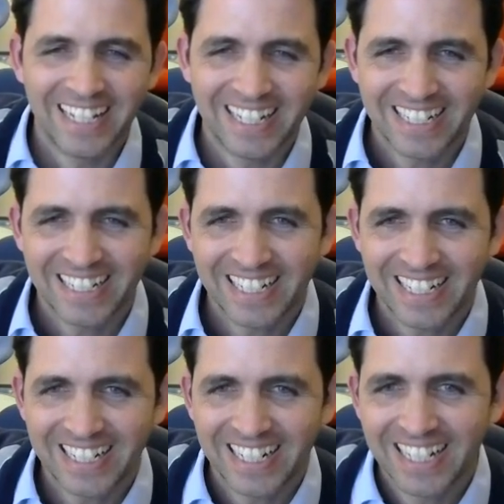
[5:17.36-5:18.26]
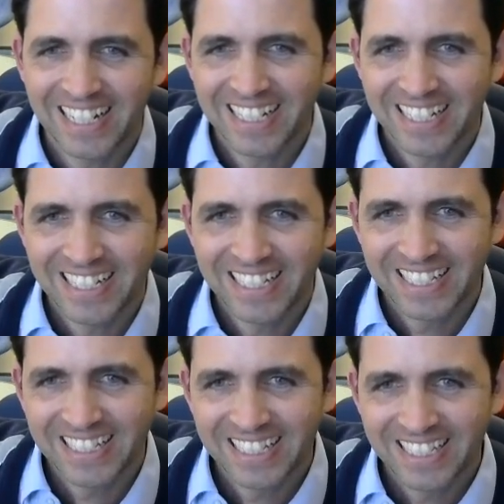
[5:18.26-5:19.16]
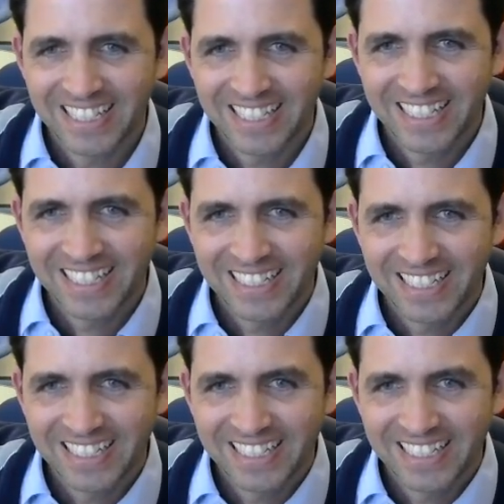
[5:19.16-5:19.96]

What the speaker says: No words are spoken by the person on screen.